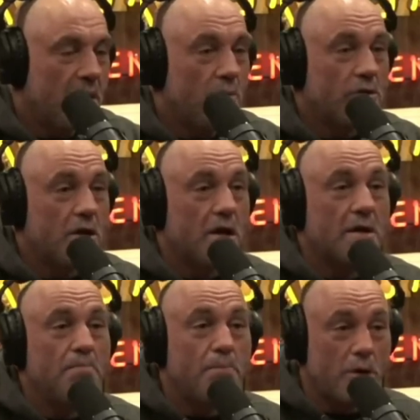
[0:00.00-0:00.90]
And we're
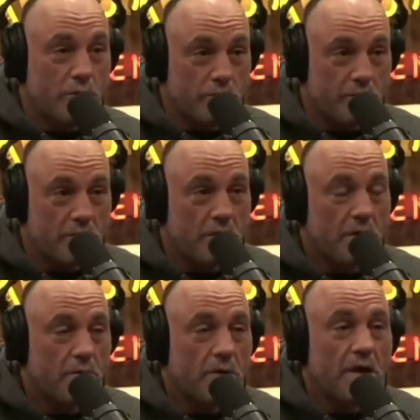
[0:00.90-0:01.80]
talking bones.
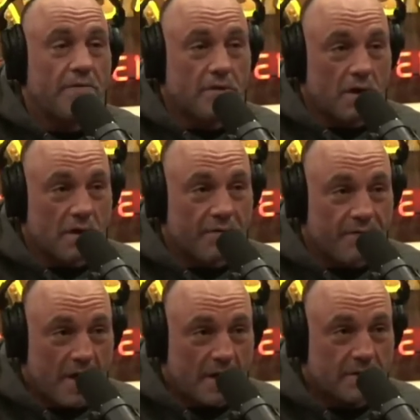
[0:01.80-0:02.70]
We're not even talking
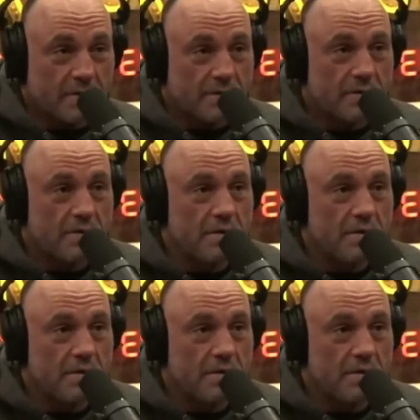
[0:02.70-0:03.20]
fossils.